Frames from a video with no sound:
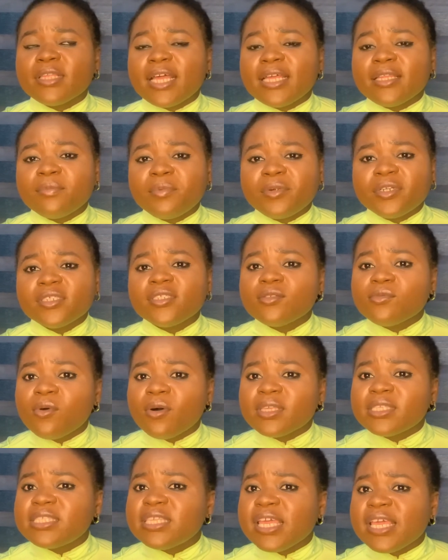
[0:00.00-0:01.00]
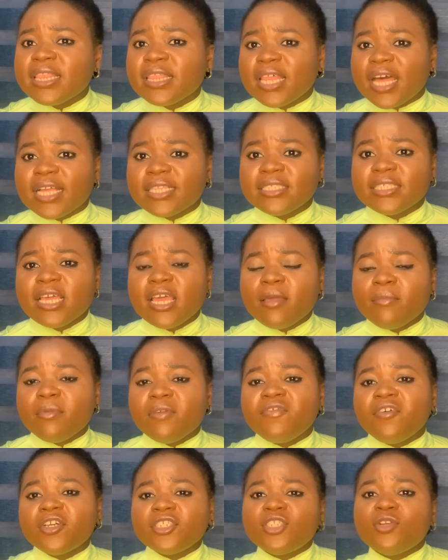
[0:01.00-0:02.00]
and the person was saying that
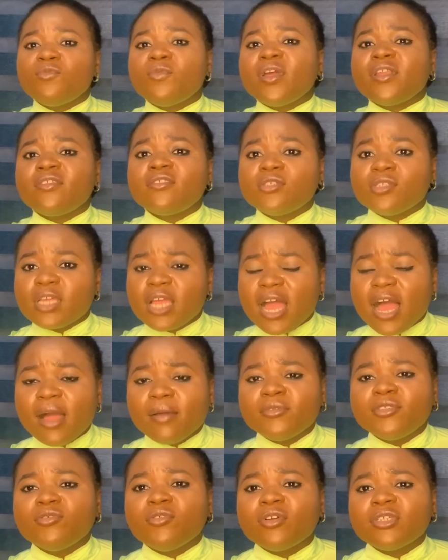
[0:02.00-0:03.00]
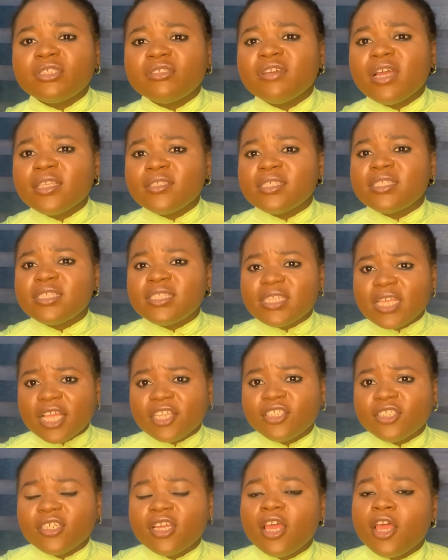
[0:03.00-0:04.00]
before she went to camp, she was trying to
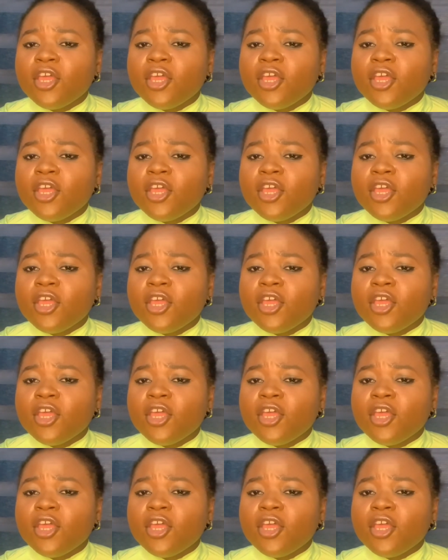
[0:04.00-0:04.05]
search